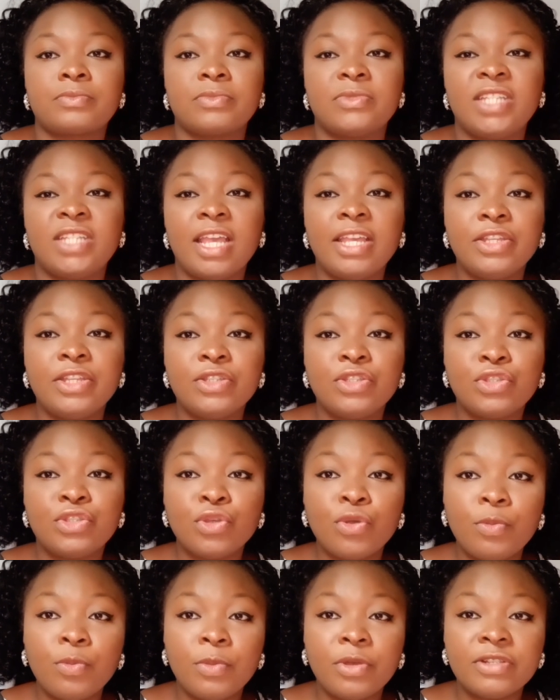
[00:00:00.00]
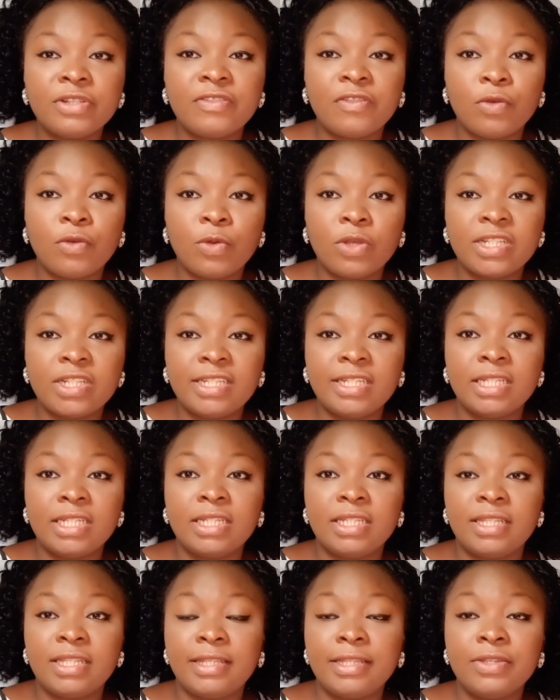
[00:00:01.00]
Thank you so much for
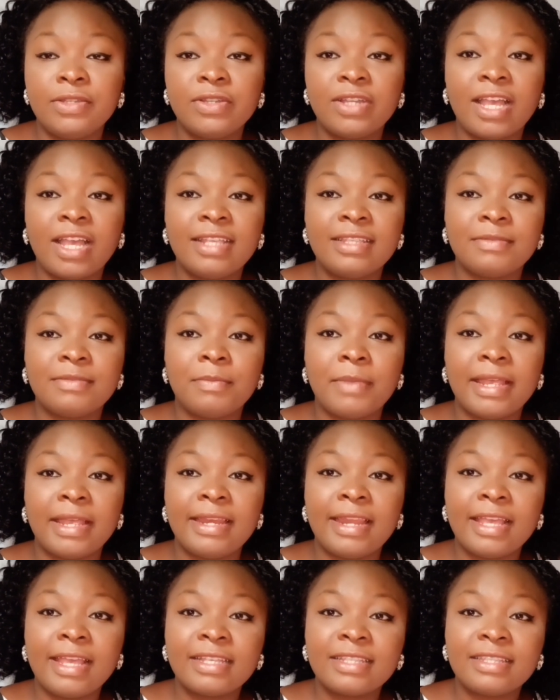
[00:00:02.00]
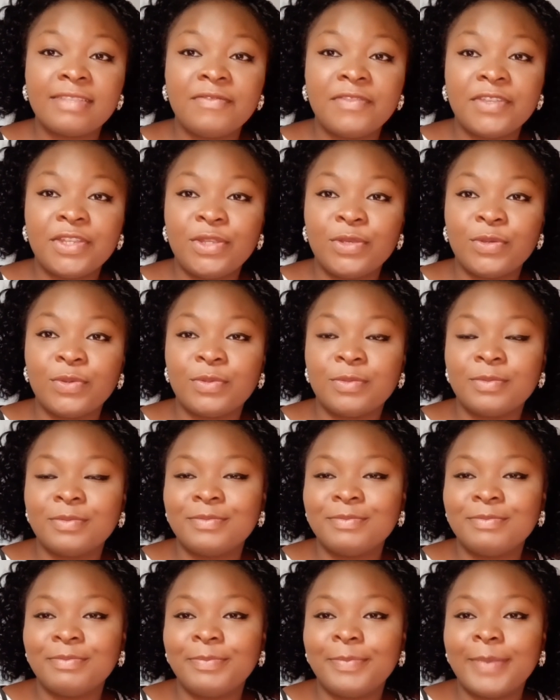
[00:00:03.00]
watching. See you guys in my next video.
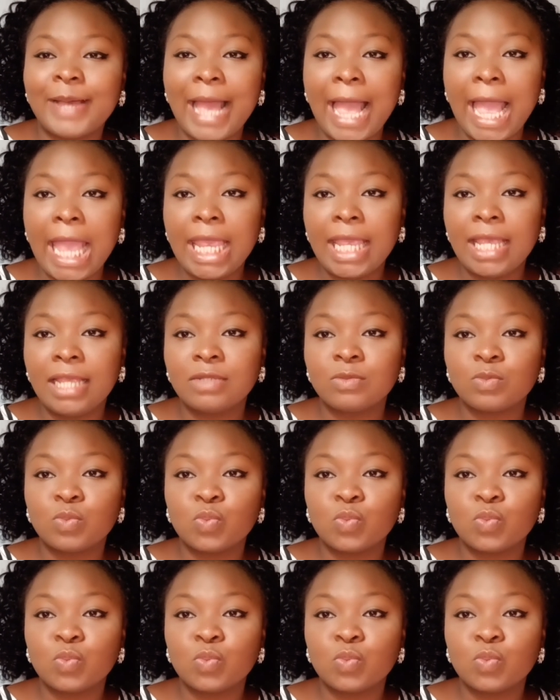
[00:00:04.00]
Bye.